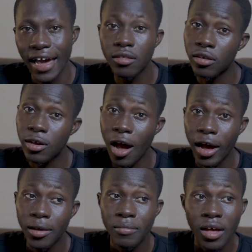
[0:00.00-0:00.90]
IT
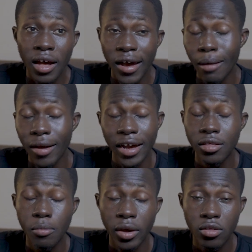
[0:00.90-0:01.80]
guy, and I'm an
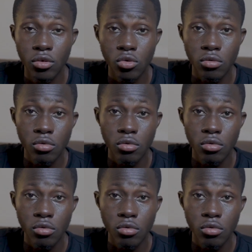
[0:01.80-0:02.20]
IT person too.